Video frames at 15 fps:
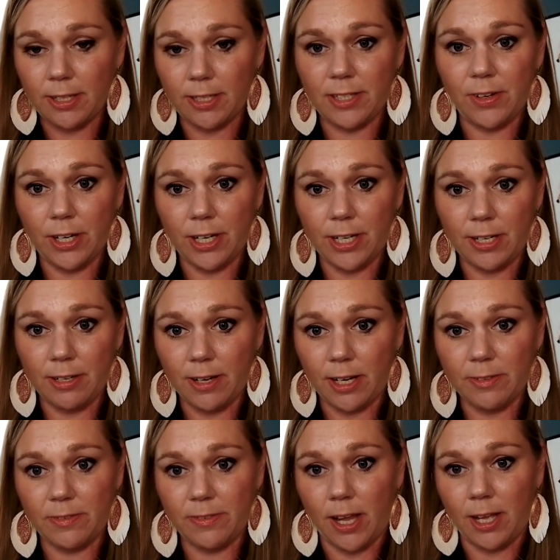It's very,
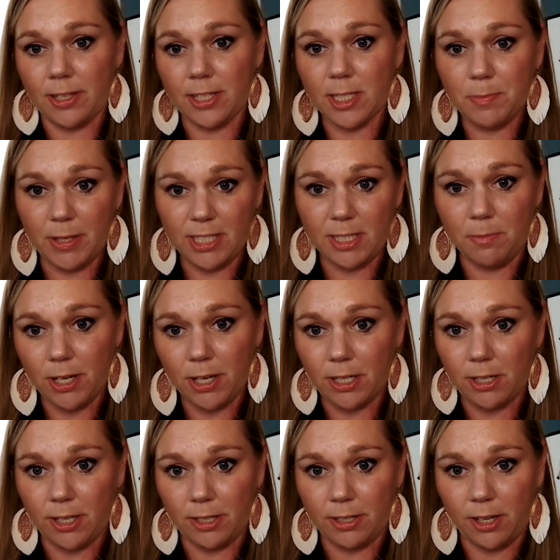the speed to market
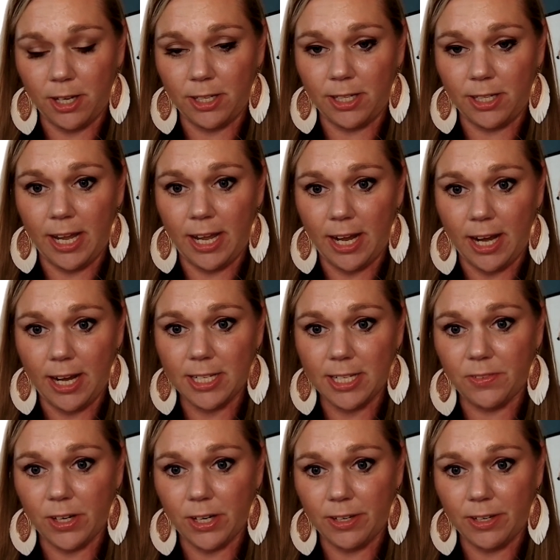on AI is
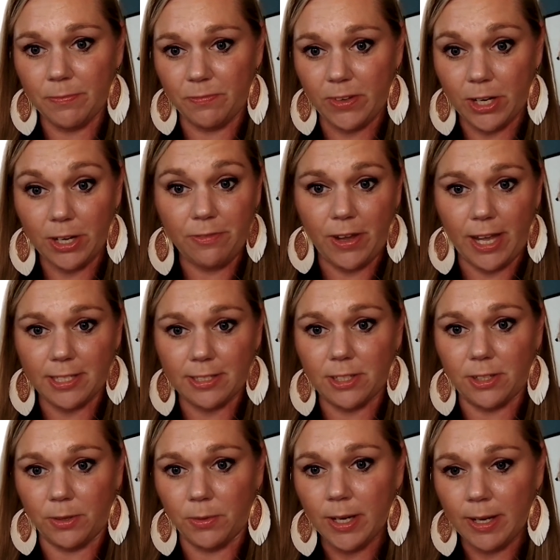very, very fast.
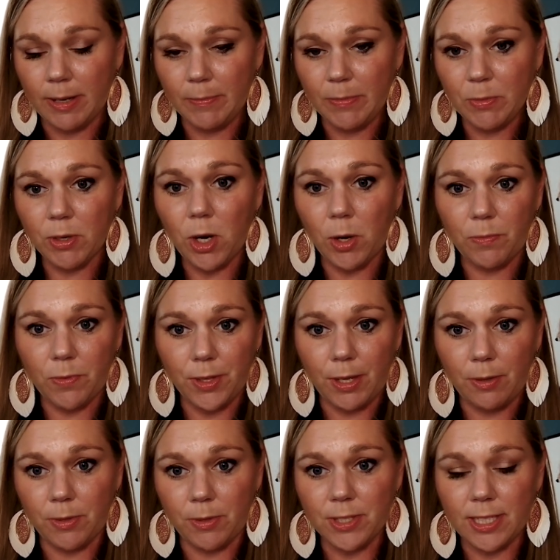So we're hopeful that
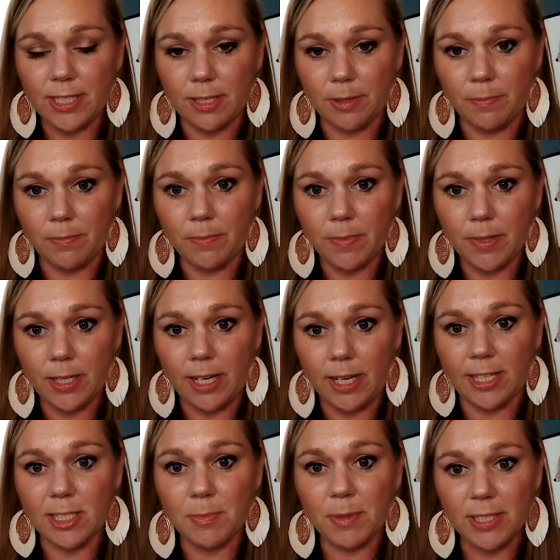we'll see some
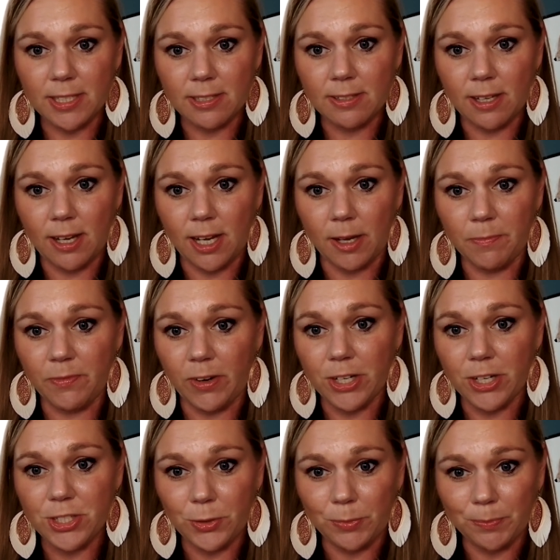enhancements very
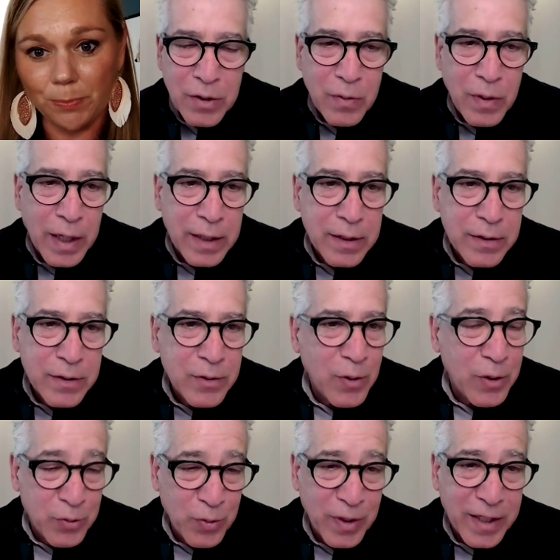soon. Right.
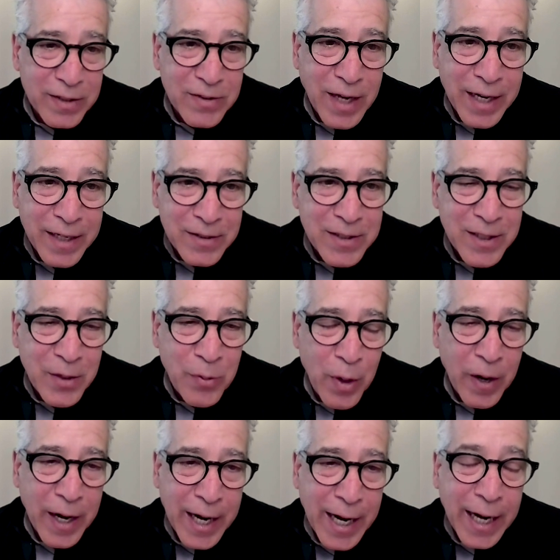So it's really exciting to see
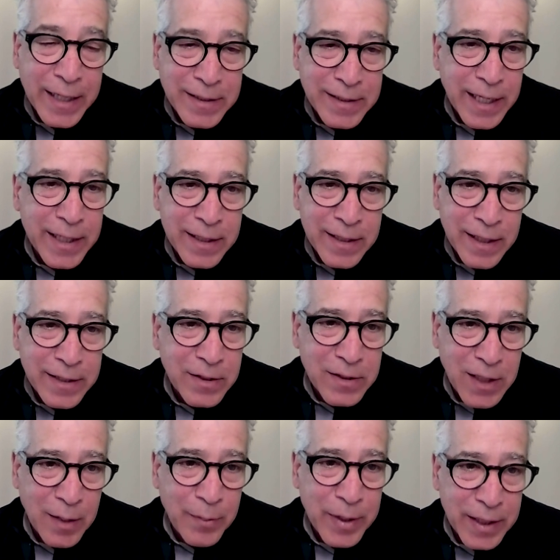where AI is taking us.
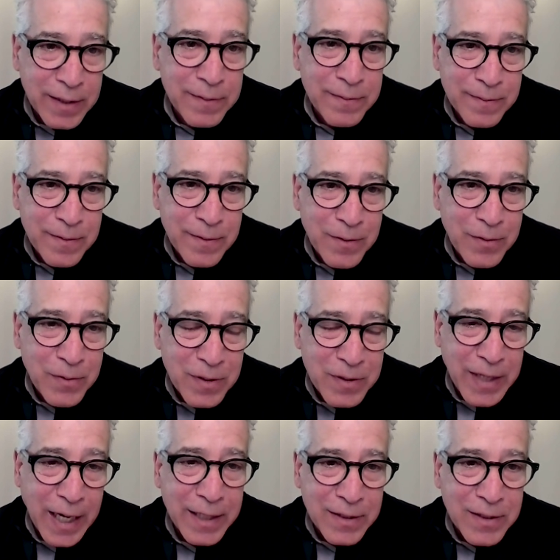It's going to be
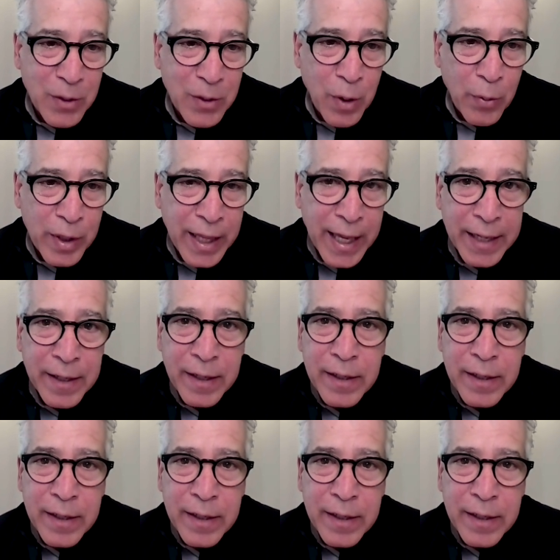exciting to see where we land.